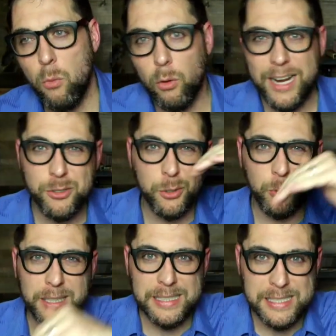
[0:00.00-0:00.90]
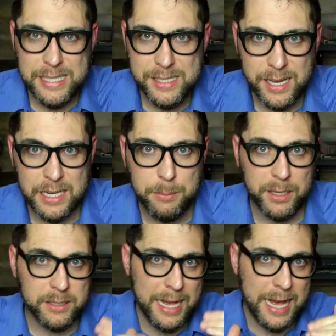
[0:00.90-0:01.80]
We're actually really descending
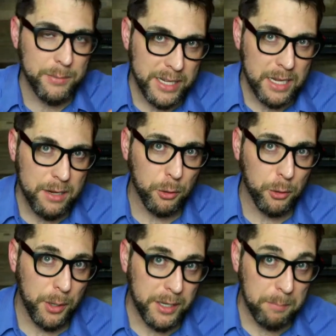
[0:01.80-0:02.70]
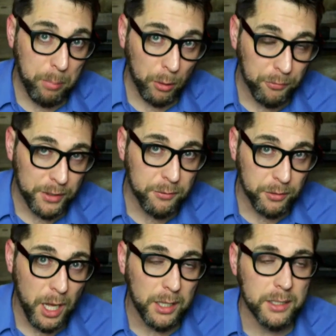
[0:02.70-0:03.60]
because Adam and Eve were created perfect,
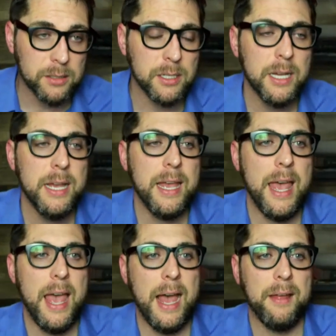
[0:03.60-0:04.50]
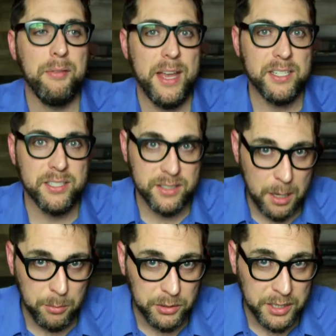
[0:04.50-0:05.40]
flawless, and they
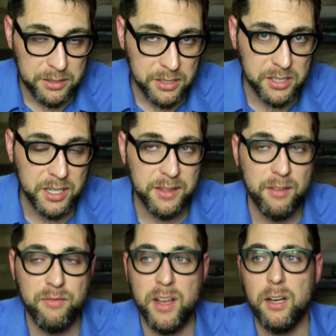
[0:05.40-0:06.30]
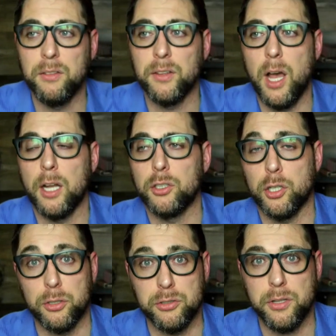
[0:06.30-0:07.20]
stumbled into sin. They fell, and God
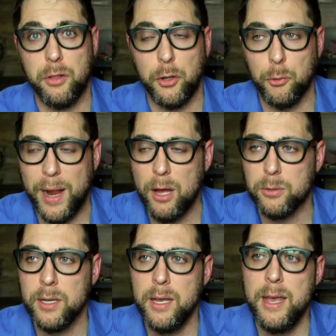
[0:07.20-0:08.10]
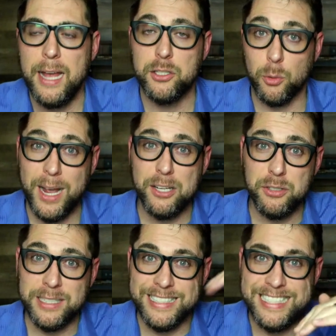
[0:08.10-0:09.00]
cursed the ground. And so we're
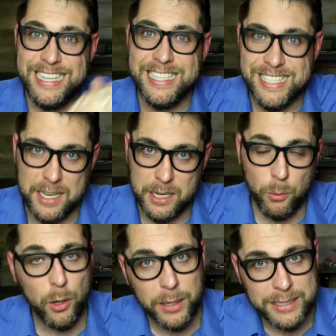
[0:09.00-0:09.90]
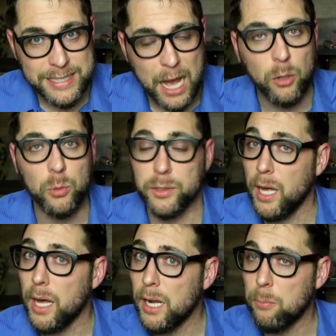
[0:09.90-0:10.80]
actually descending, we're going downward,
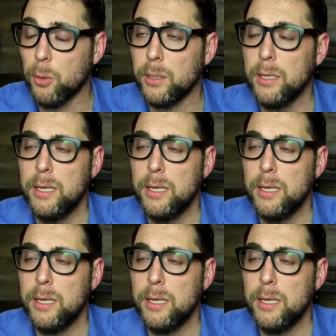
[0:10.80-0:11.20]
not upward.